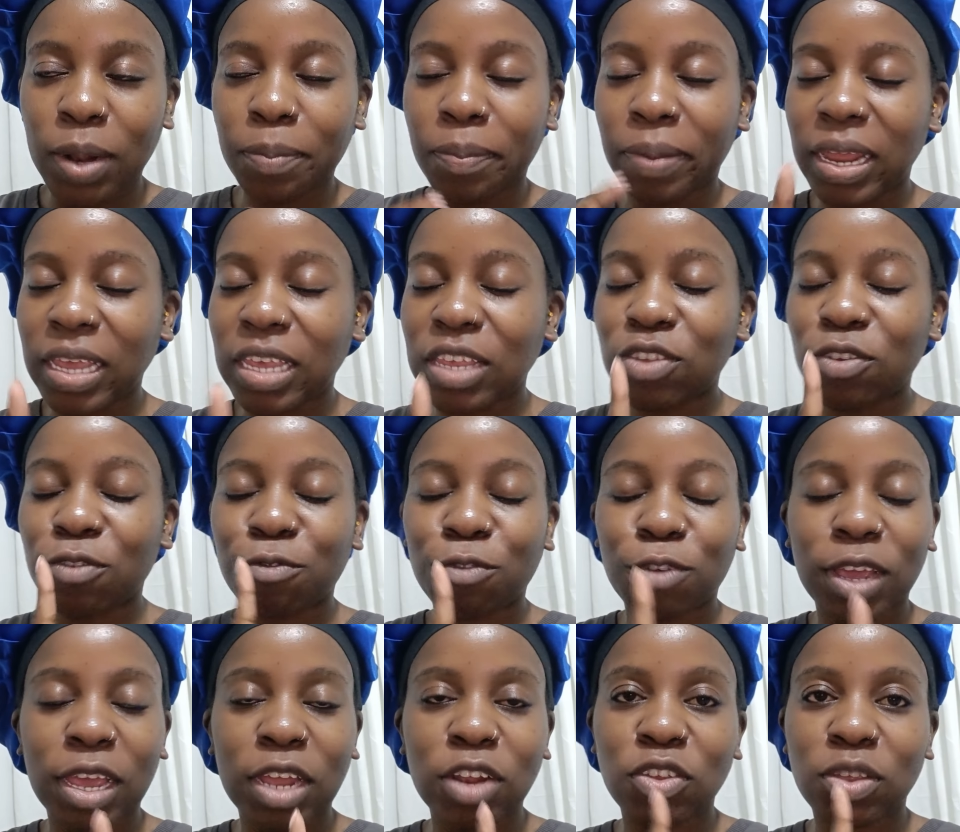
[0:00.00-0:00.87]
Please don't
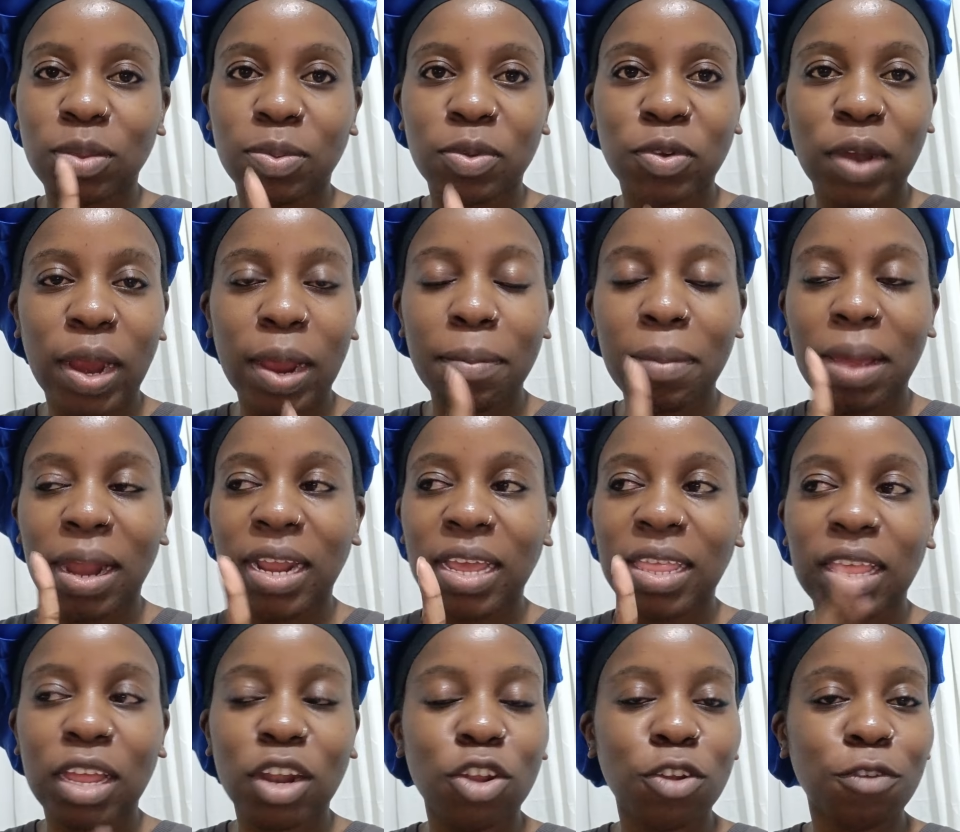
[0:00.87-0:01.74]
forget to subscribe and hit
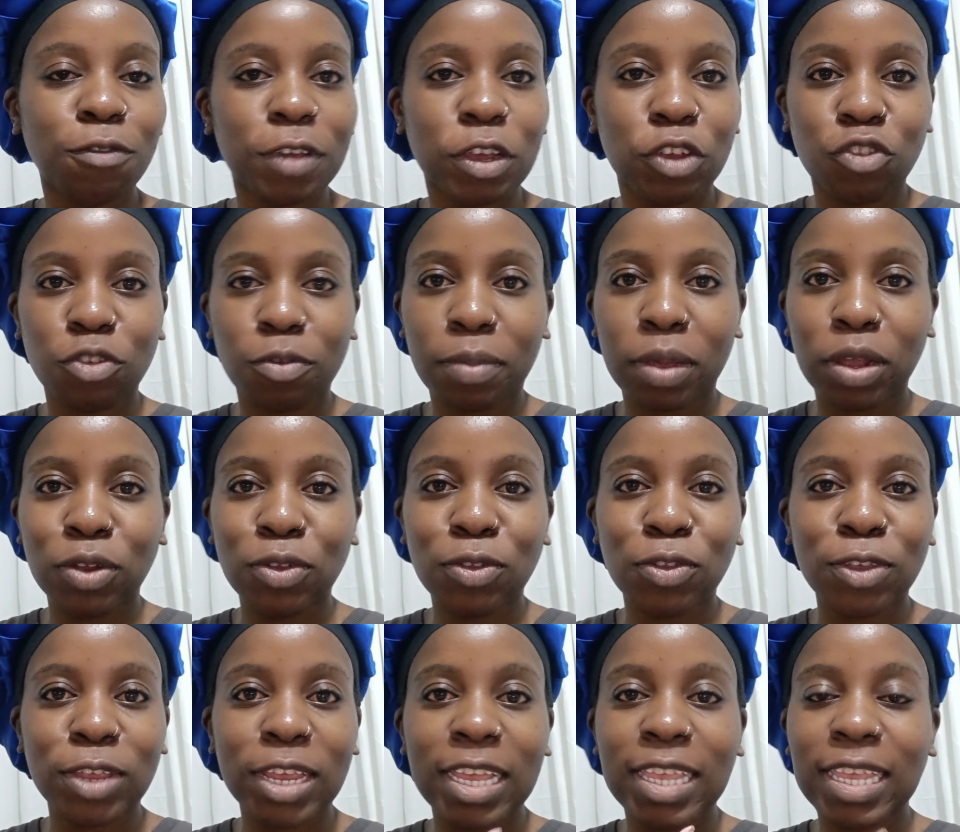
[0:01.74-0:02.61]
that notification button,
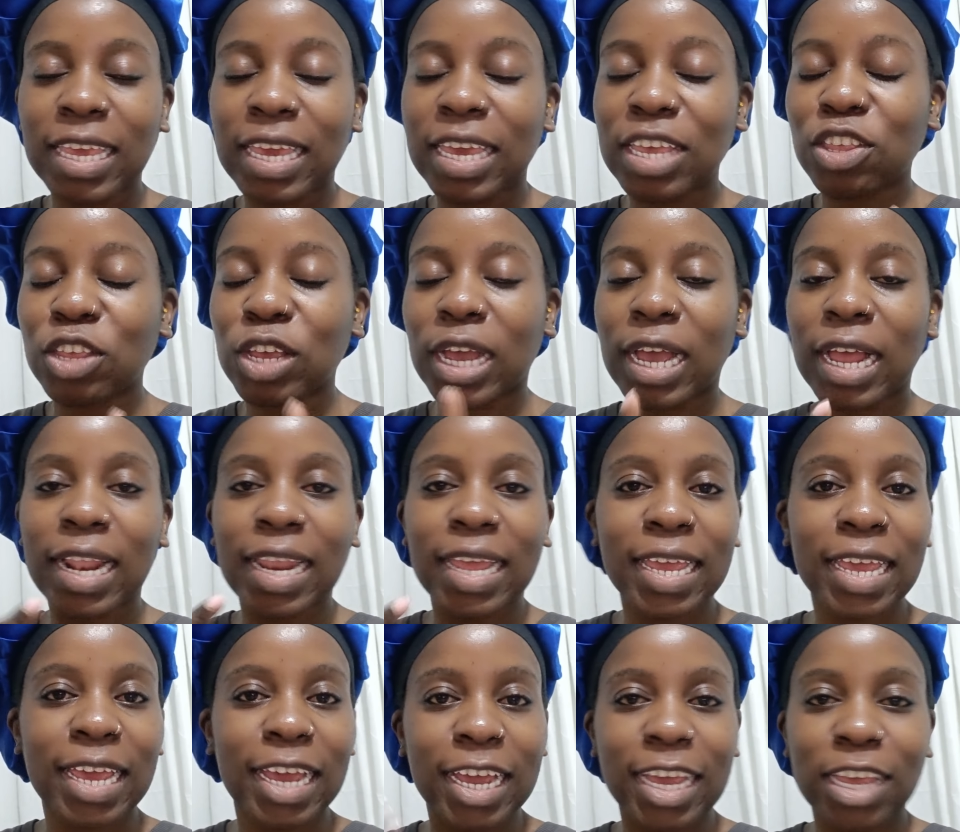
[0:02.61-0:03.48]
so just in case your girl
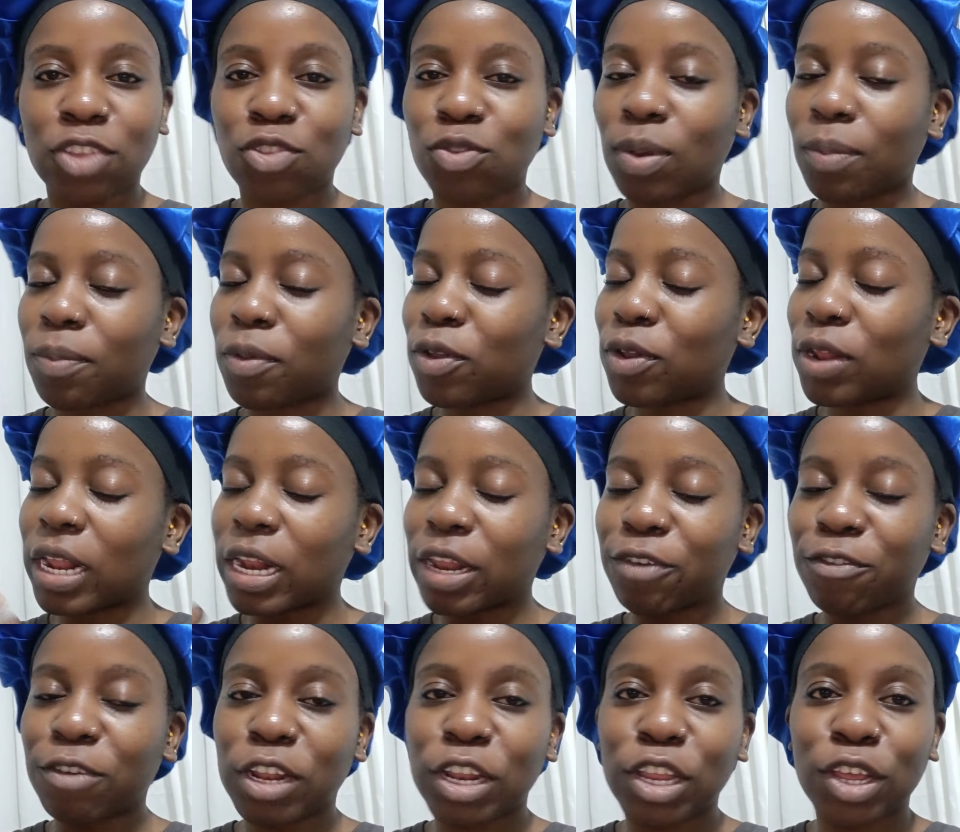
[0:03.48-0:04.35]
here gets to upload a
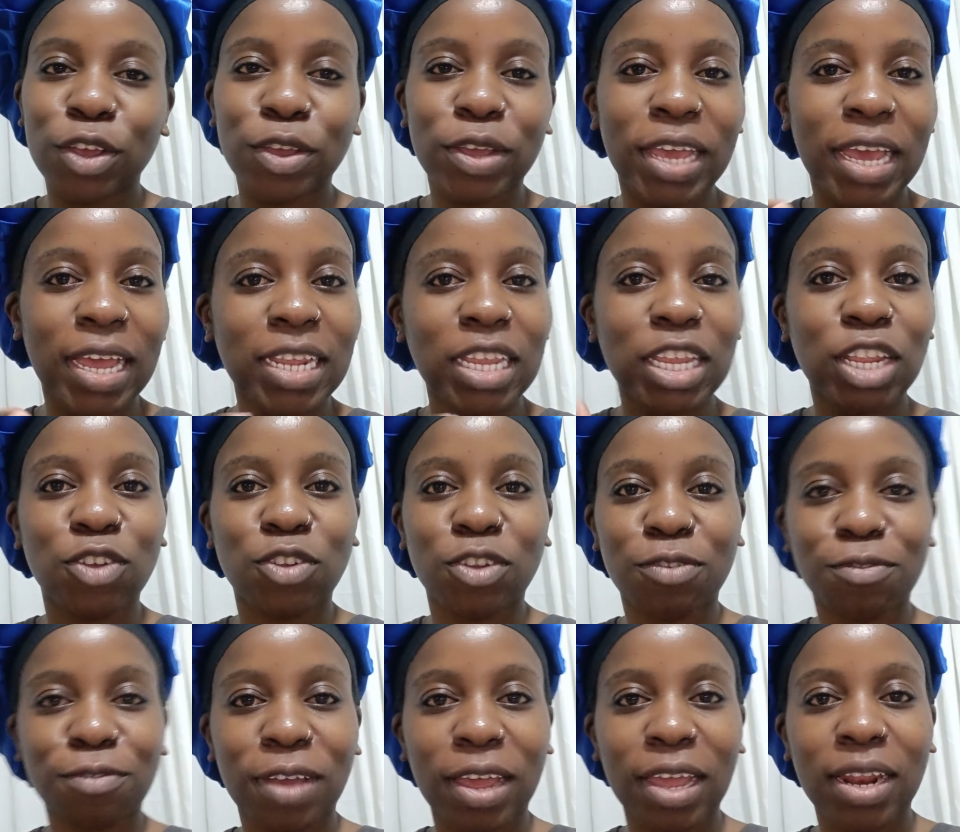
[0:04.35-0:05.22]
new video, you get
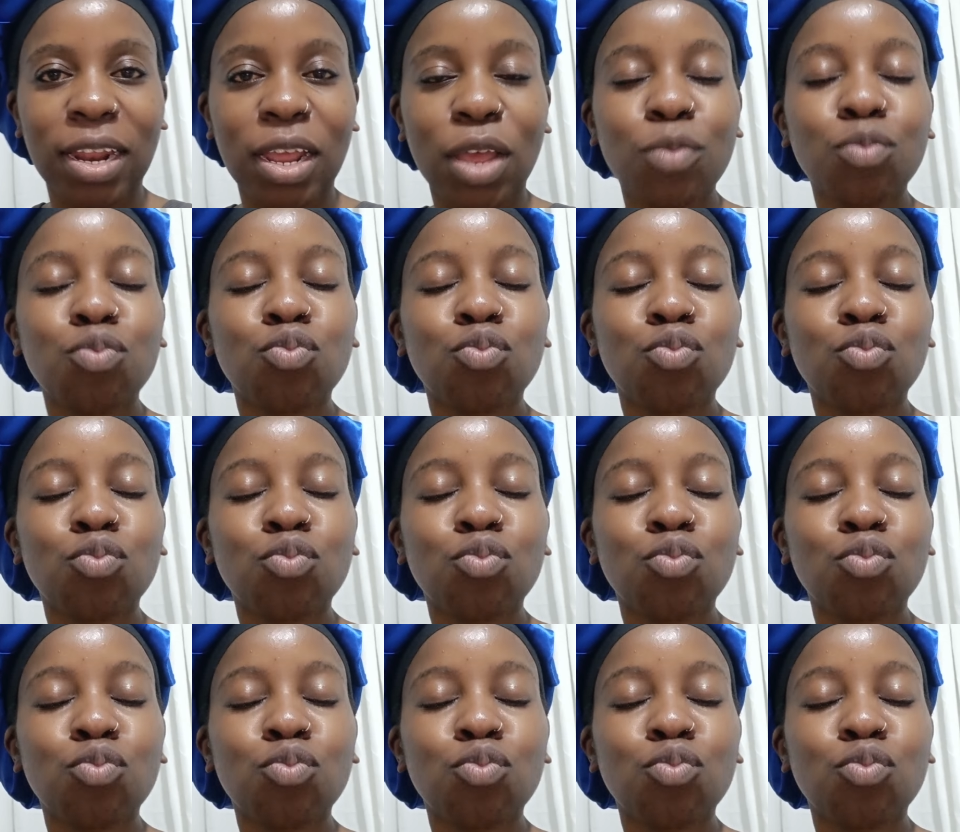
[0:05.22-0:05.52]
notified.